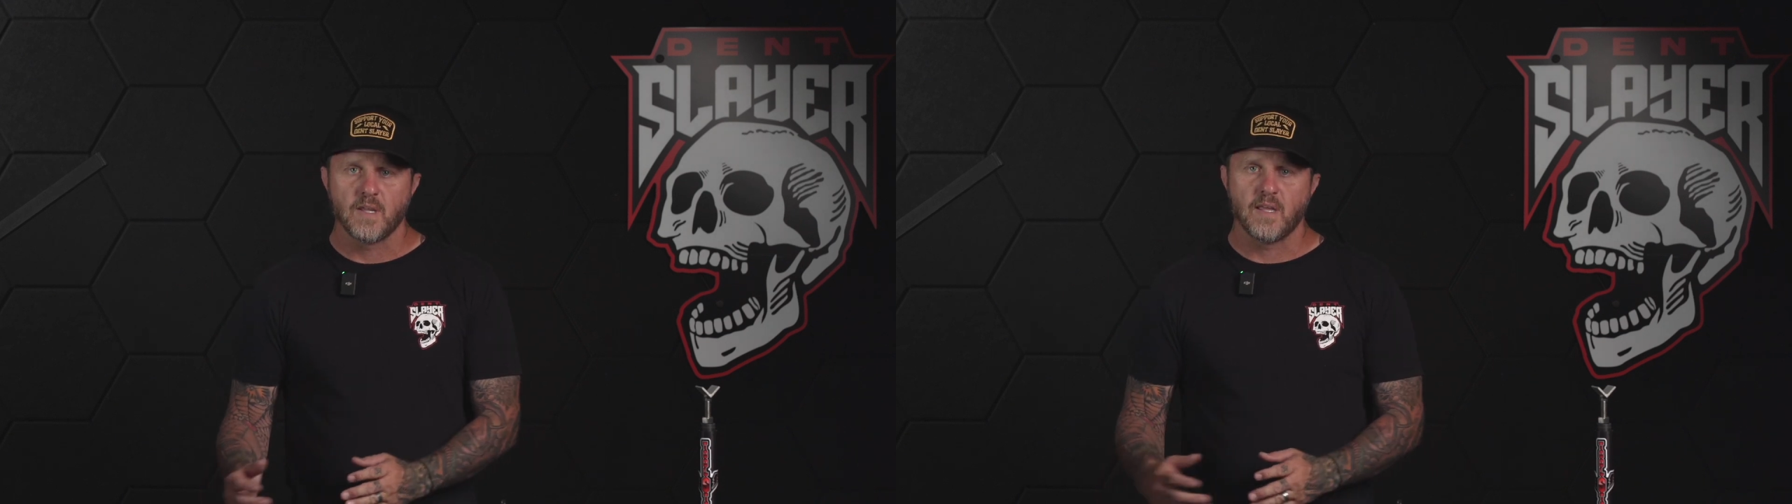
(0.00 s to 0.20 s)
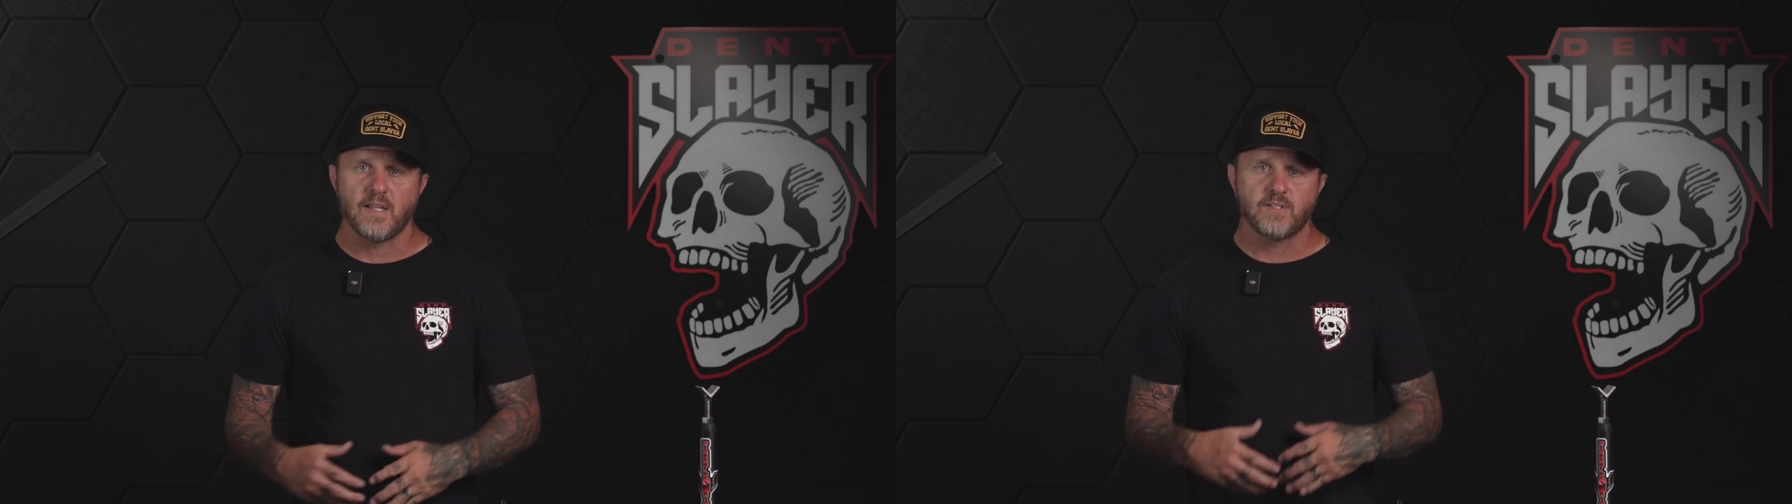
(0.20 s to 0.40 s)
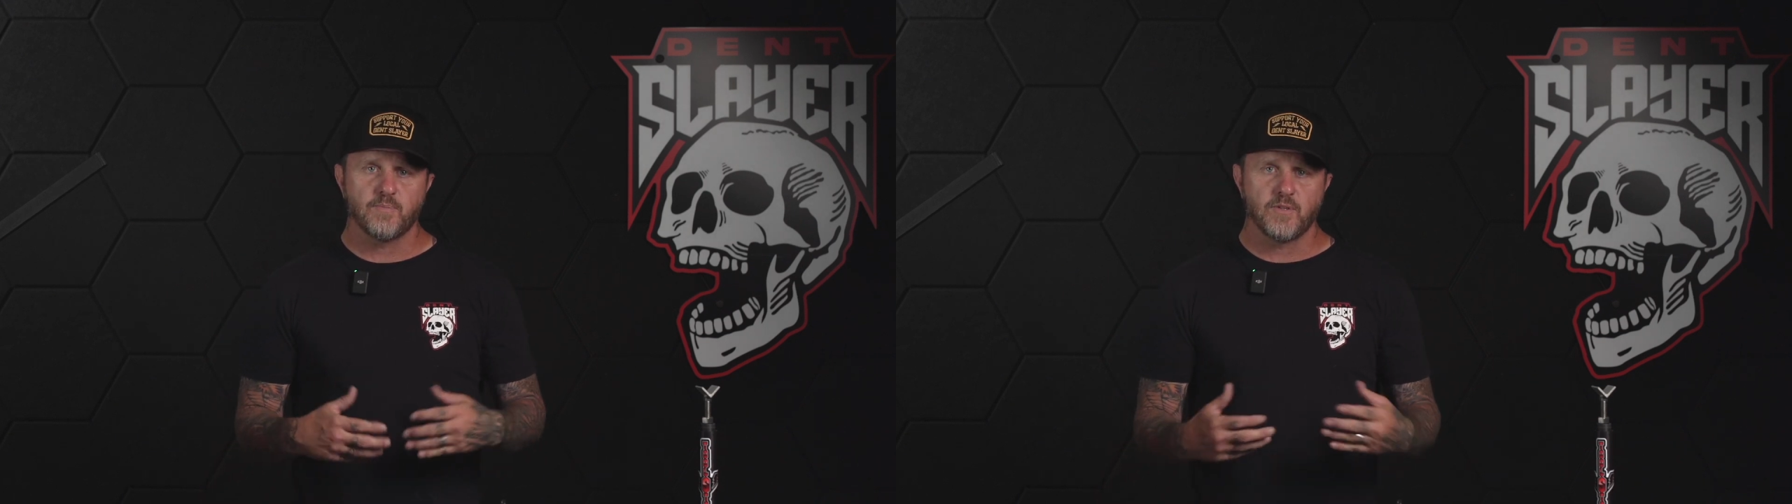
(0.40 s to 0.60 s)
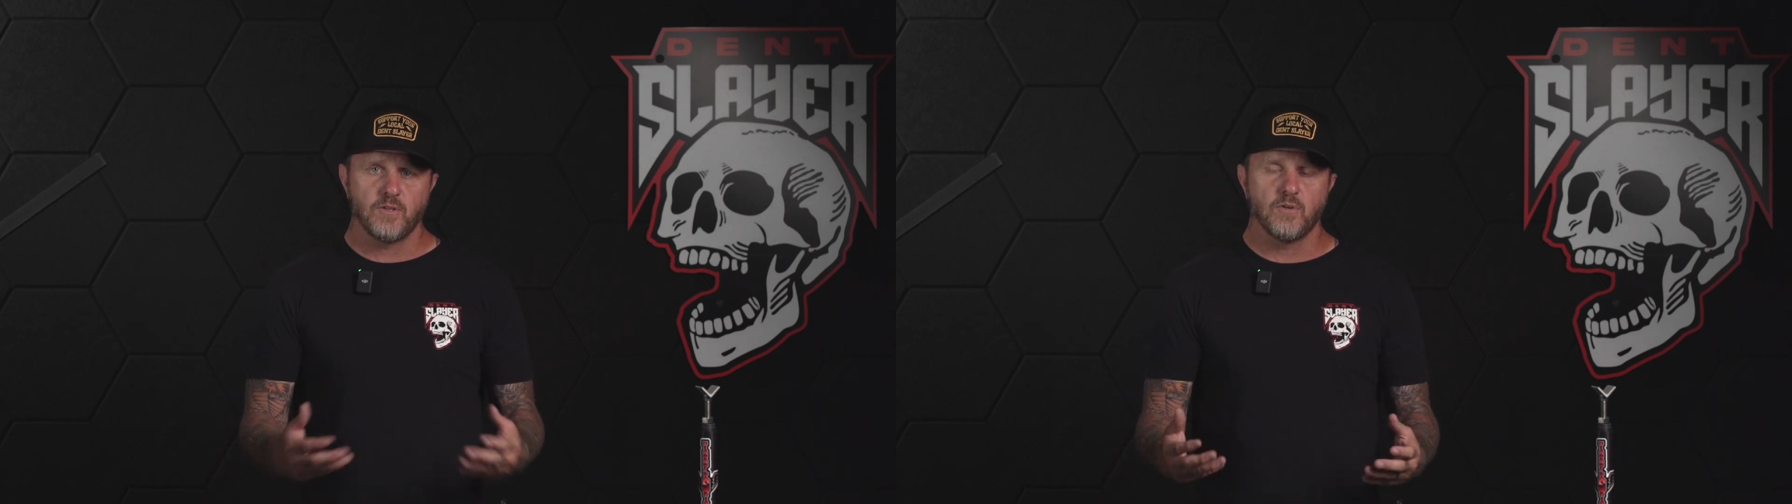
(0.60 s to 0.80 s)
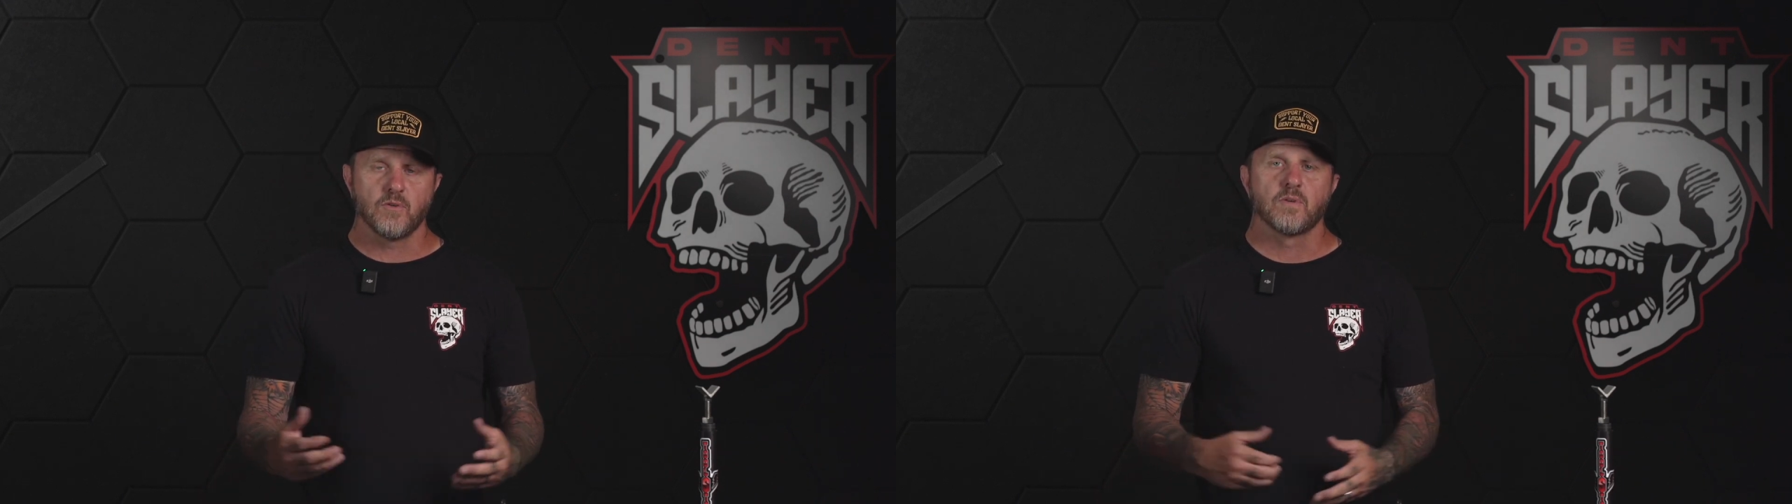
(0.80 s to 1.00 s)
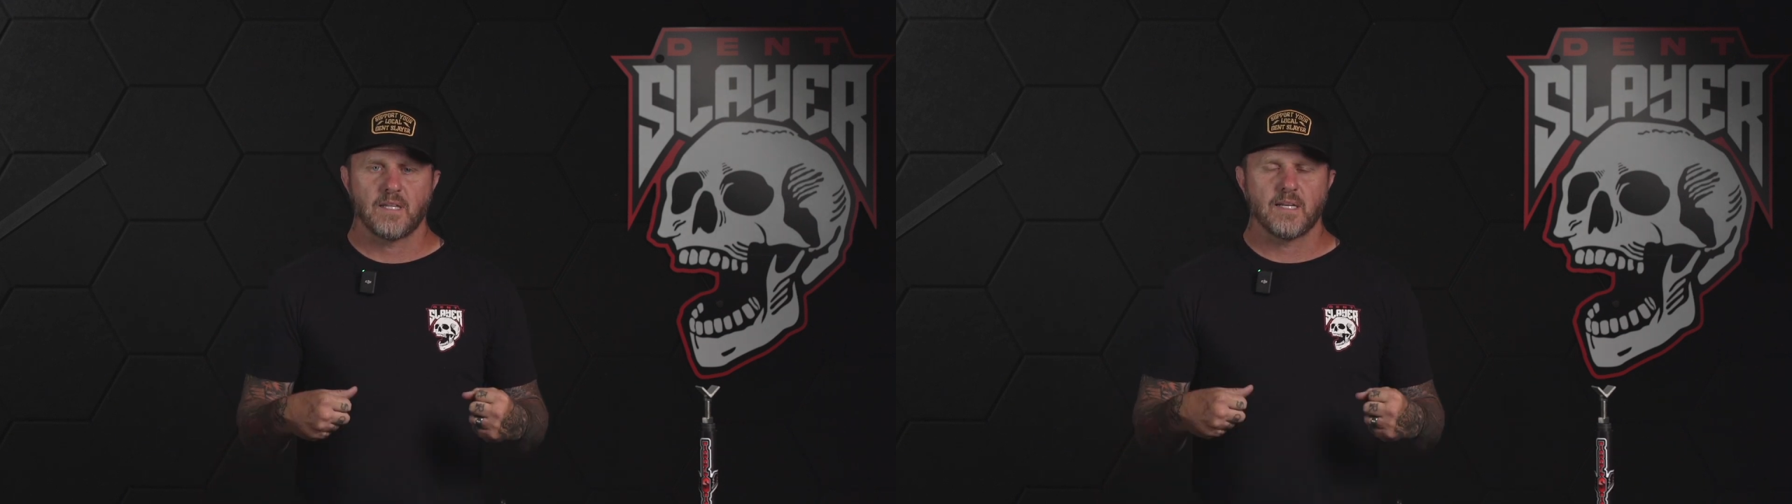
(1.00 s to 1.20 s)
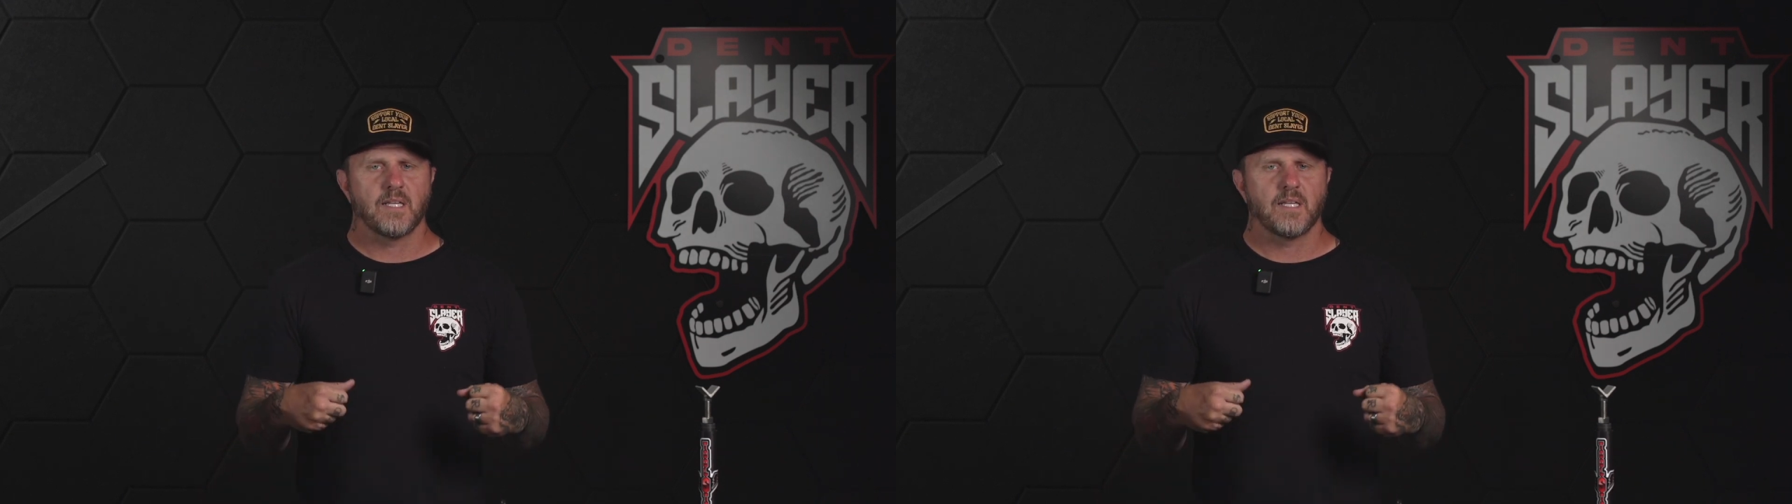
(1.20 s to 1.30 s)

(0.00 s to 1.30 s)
That's up to you. A lot of